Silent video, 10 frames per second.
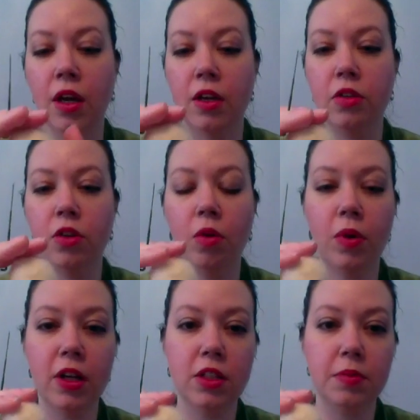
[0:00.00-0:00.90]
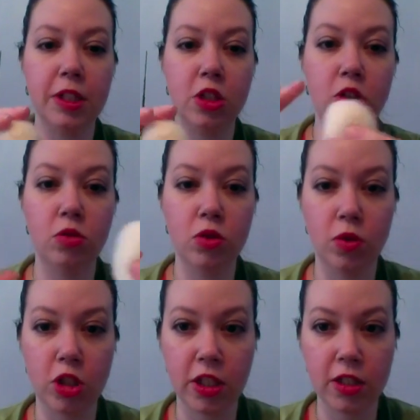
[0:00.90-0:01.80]
You don't want it to be too
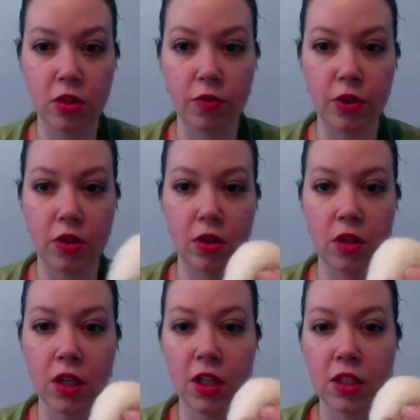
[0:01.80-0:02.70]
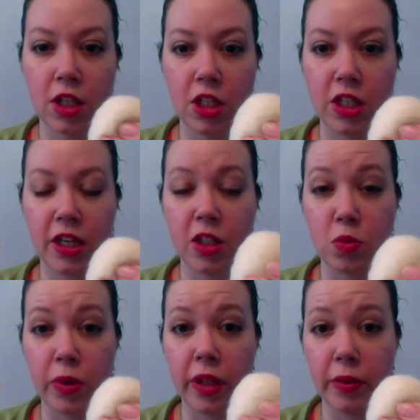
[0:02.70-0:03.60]
squishy, so if you're touching it and
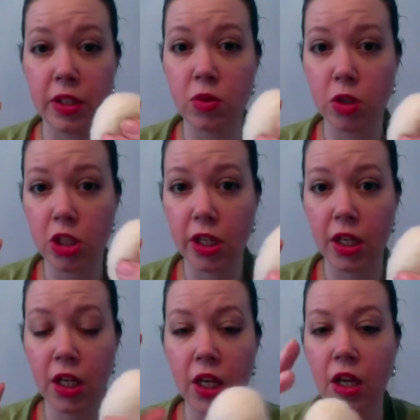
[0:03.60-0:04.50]
it's really, really squishy,